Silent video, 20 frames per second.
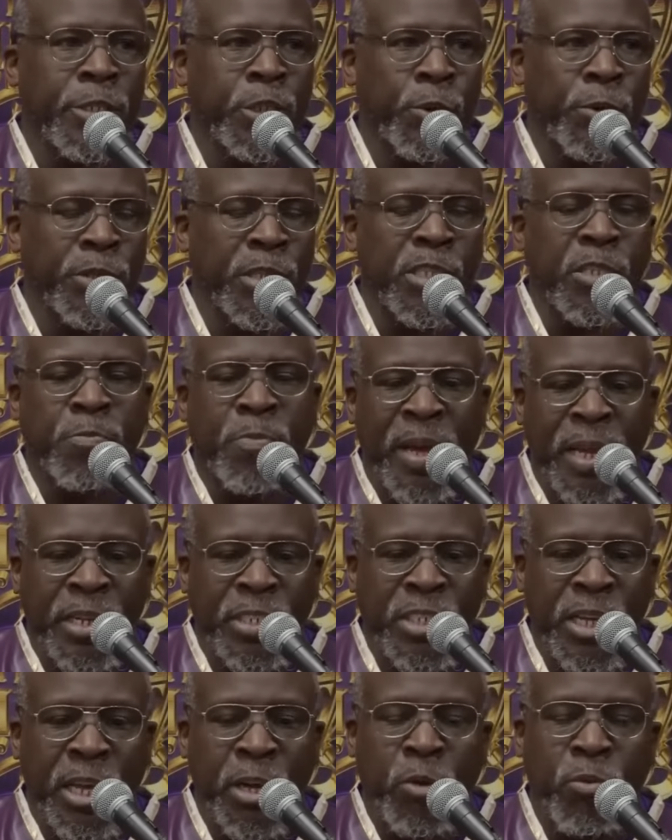during the
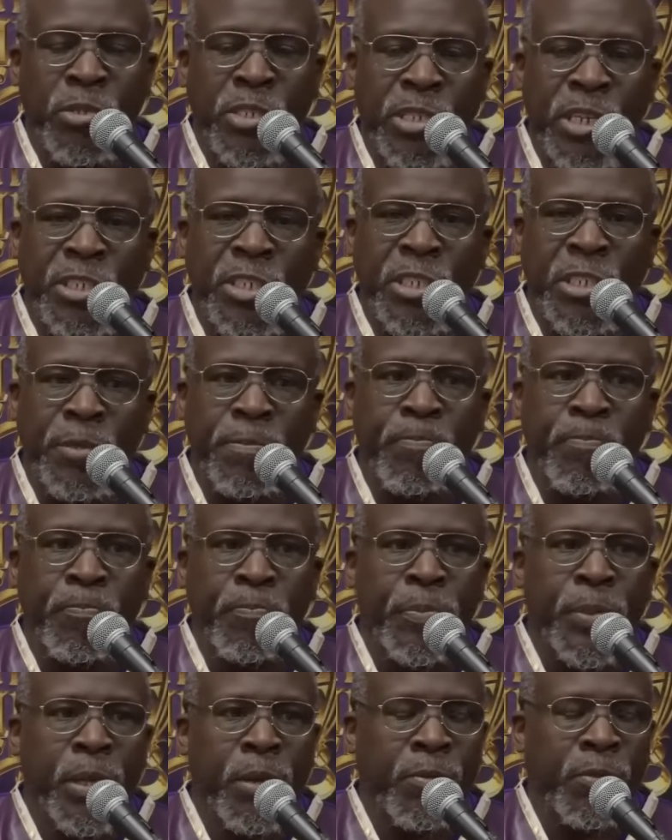Spanish Inquisition,
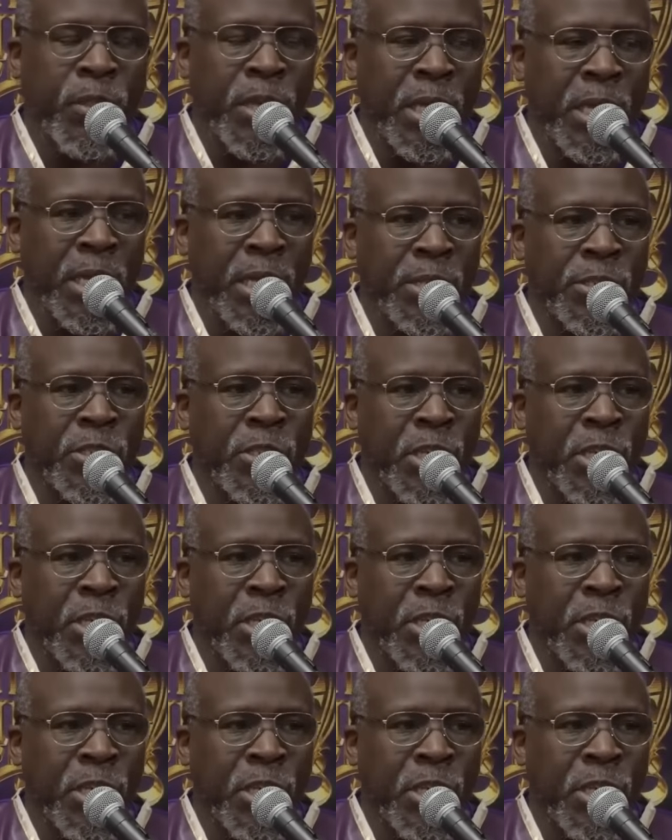the